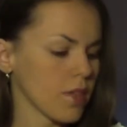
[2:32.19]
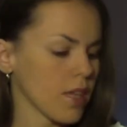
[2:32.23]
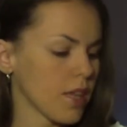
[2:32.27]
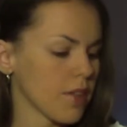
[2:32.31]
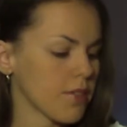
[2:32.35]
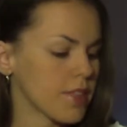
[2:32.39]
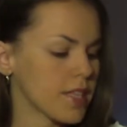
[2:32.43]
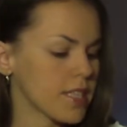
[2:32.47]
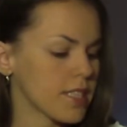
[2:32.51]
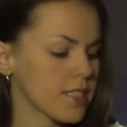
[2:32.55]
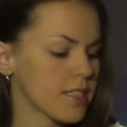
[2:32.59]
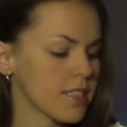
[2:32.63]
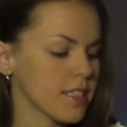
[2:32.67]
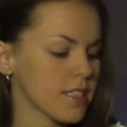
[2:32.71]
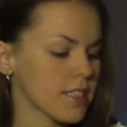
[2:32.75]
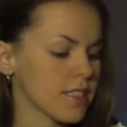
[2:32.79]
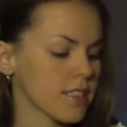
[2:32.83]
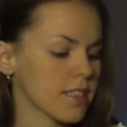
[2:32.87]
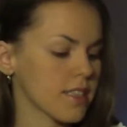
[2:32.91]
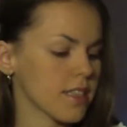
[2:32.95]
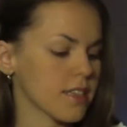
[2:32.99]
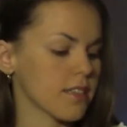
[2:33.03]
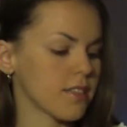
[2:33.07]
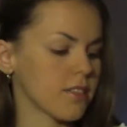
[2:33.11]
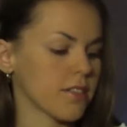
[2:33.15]
This is
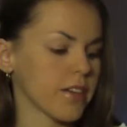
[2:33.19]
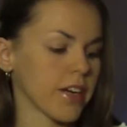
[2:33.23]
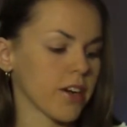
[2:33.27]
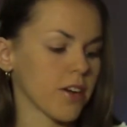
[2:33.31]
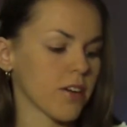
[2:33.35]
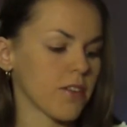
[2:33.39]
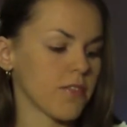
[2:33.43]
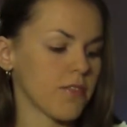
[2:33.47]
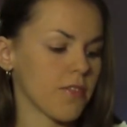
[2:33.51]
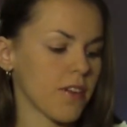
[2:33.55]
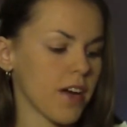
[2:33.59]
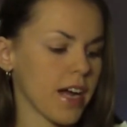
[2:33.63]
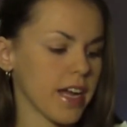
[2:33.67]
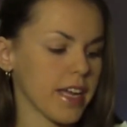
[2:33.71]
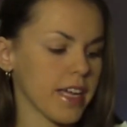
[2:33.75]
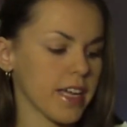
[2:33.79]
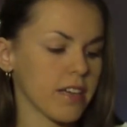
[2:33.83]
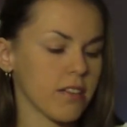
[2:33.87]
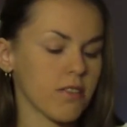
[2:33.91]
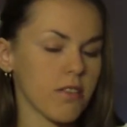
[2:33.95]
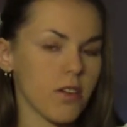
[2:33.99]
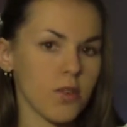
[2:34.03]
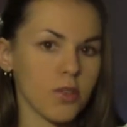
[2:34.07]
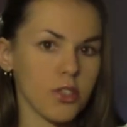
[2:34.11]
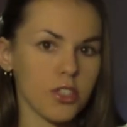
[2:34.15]
the
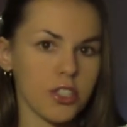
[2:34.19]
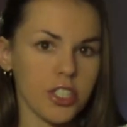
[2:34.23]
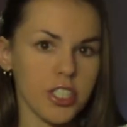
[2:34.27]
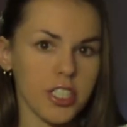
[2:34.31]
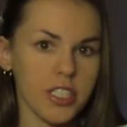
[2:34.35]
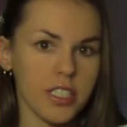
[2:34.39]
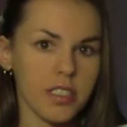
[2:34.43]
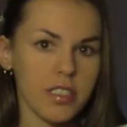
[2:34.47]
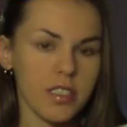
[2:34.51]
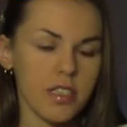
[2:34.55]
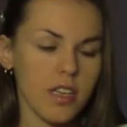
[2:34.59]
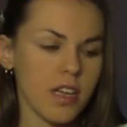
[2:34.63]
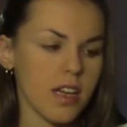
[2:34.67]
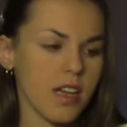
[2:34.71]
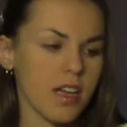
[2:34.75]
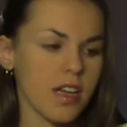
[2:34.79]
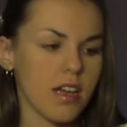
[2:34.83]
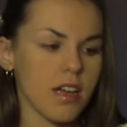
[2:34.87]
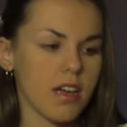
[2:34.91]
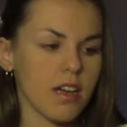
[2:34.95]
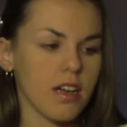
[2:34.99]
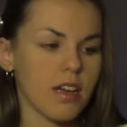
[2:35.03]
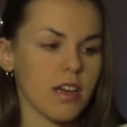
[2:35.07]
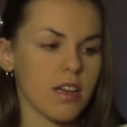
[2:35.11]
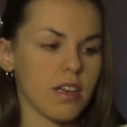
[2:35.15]
clarifying lotion.
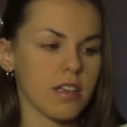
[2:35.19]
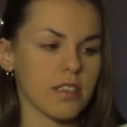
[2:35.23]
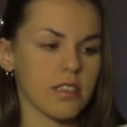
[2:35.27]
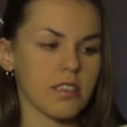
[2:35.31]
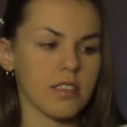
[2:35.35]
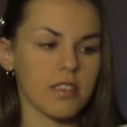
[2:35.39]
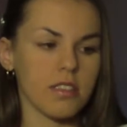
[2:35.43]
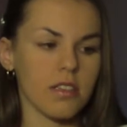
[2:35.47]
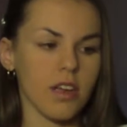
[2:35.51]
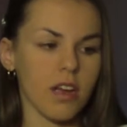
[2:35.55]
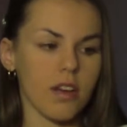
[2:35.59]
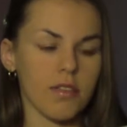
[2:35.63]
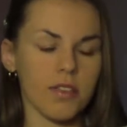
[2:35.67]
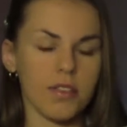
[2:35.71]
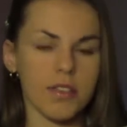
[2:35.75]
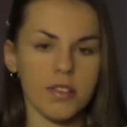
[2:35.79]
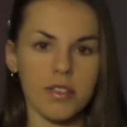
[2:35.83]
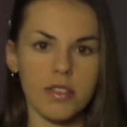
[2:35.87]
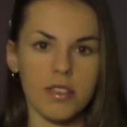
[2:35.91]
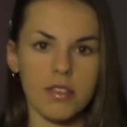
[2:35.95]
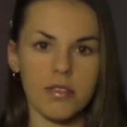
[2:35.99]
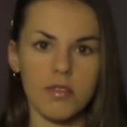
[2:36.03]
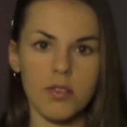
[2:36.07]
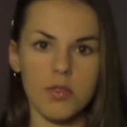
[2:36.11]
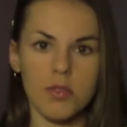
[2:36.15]
It's not
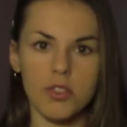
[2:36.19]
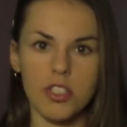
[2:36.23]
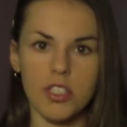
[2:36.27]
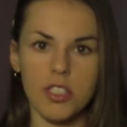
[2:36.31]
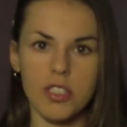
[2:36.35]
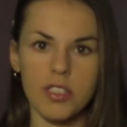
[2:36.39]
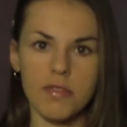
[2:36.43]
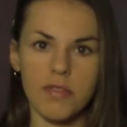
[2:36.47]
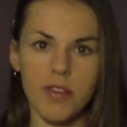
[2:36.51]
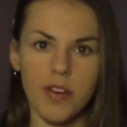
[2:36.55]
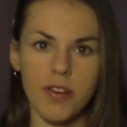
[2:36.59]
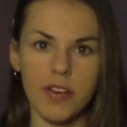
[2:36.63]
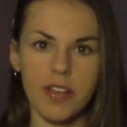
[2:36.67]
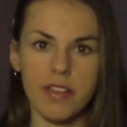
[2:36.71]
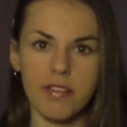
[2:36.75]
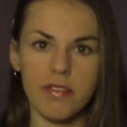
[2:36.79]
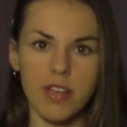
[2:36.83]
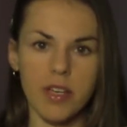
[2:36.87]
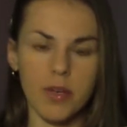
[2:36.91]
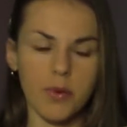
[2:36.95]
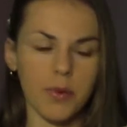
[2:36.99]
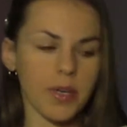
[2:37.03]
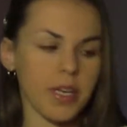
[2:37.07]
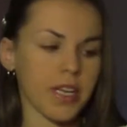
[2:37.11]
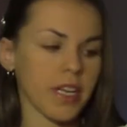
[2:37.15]
really a lotion, it's very
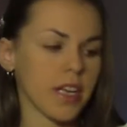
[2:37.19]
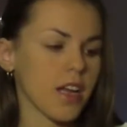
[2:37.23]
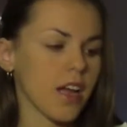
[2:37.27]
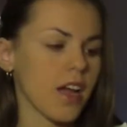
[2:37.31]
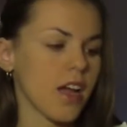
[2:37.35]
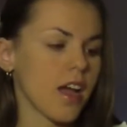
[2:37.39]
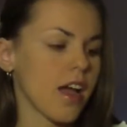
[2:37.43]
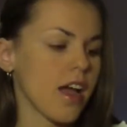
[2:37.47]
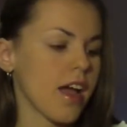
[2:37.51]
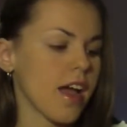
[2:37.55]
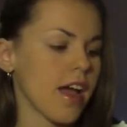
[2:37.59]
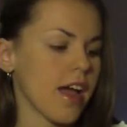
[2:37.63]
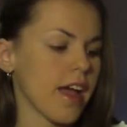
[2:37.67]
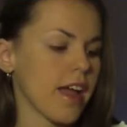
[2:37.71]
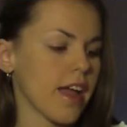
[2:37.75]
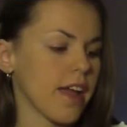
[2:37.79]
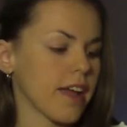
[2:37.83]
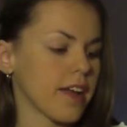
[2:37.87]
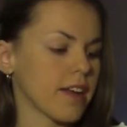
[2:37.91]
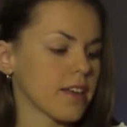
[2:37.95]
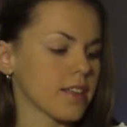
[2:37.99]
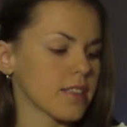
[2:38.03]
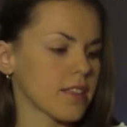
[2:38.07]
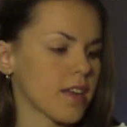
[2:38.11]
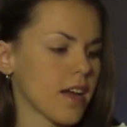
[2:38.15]
liquidy.
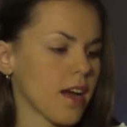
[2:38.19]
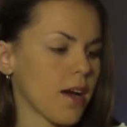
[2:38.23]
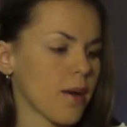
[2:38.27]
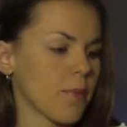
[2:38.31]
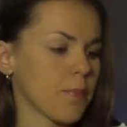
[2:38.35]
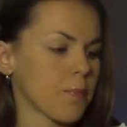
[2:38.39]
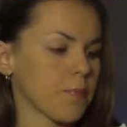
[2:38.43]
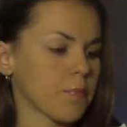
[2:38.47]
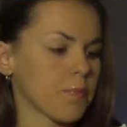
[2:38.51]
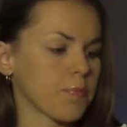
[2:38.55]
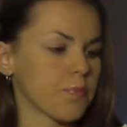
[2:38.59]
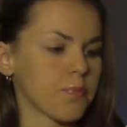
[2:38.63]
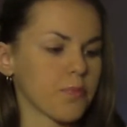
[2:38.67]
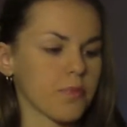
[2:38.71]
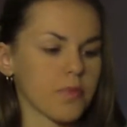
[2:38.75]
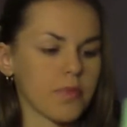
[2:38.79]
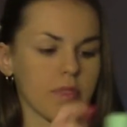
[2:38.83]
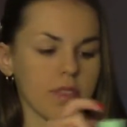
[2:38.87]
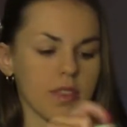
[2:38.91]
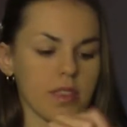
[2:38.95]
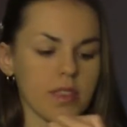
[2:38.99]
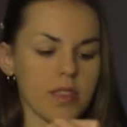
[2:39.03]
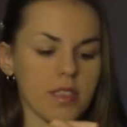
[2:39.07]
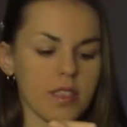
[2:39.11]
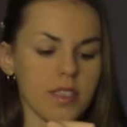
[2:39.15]
And
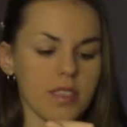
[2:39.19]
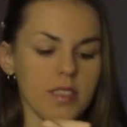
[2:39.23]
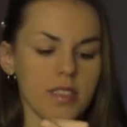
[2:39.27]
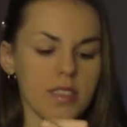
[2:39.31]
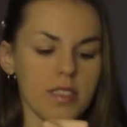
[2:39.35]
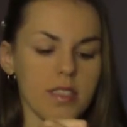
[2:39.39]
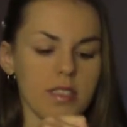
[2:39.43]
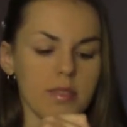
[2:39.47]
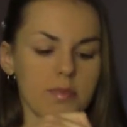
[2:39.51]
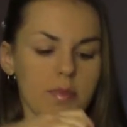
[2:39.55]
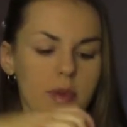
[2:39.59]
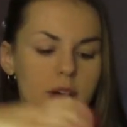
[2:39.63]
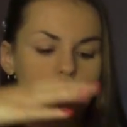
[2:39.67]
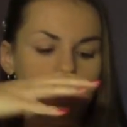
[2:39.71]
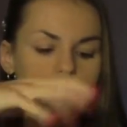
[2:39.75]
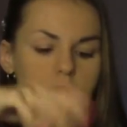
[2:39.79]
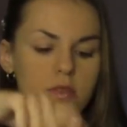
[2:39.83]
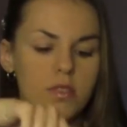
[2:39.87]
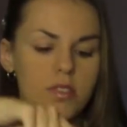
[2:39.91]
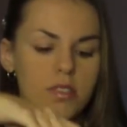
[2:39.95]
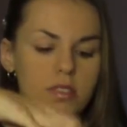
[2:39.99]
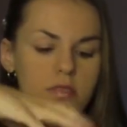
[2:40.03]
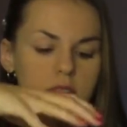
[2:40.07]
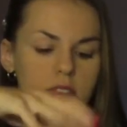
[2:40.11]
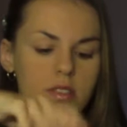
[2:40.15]
this
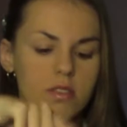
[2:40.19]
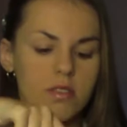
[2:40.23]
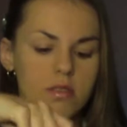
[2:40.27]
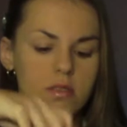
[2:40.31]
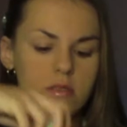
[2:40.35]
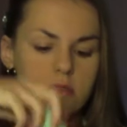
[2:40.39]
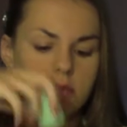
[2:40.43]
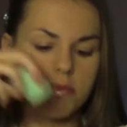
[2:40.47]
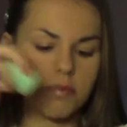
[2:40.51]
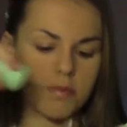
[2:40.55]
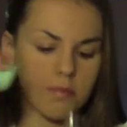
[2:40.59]
smells a little,